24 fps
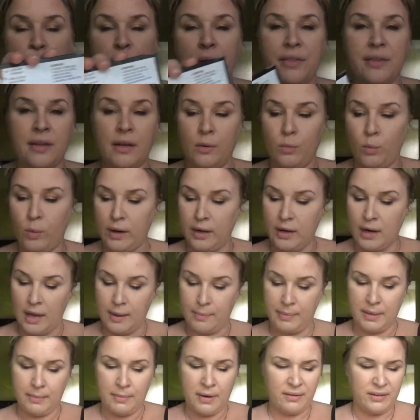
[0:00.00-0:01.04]
with it and whatnot,
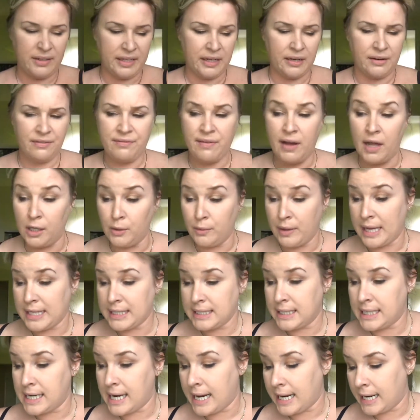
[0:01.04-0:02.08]
but I'm not really going to follow that
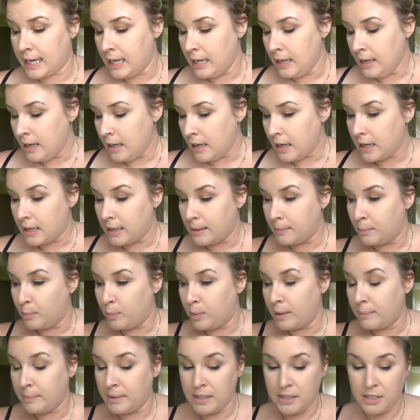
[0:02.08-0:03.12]
today.
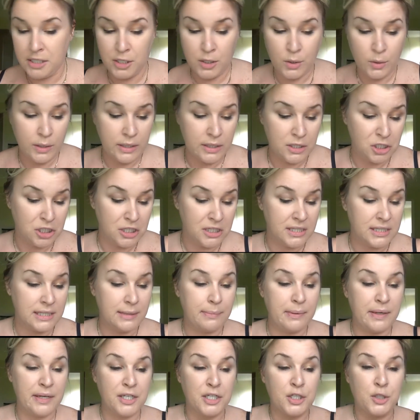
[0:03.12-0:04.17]
What I'm going to do is just
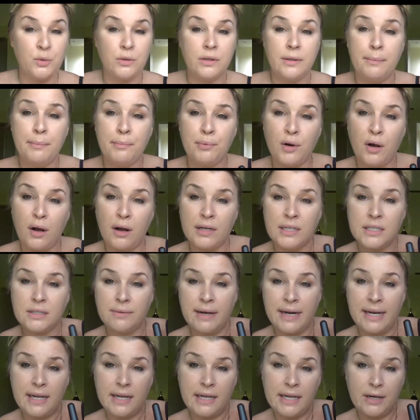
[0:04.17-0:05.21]
dip into the bronze
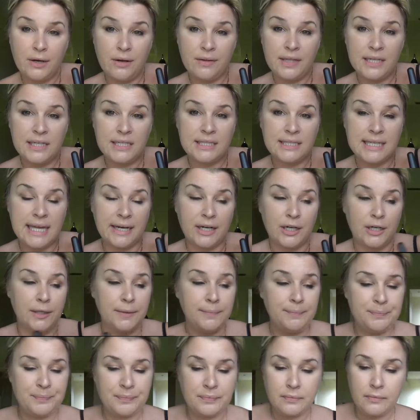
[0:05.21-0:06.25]
right here in the center,
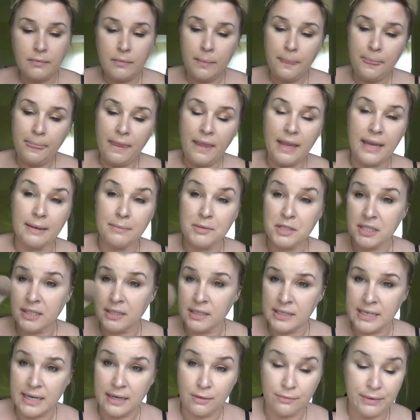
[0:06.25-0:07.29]
and I'm just going
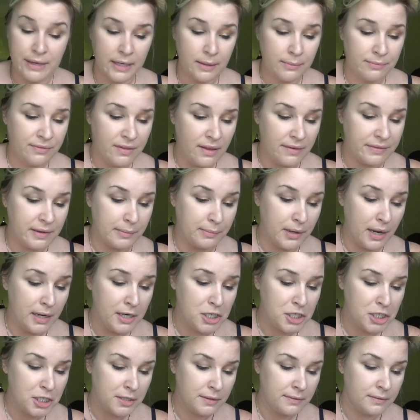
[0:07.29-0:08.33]
to take a random fluffy
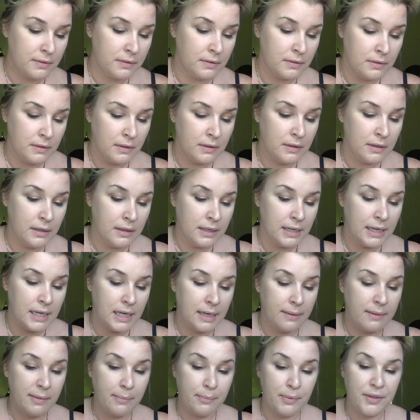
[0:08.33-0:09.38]
brush, and
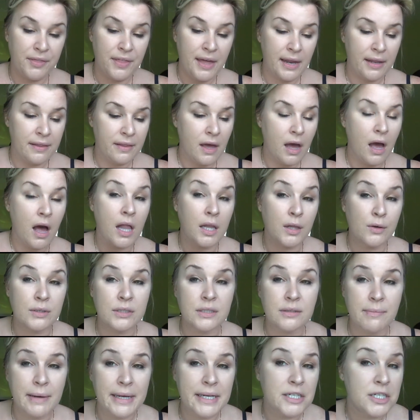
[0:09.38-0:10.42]
I'm going to put that in the hollows
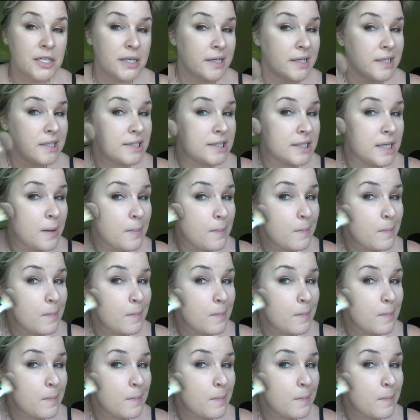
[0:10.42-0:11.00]
of my cheeks.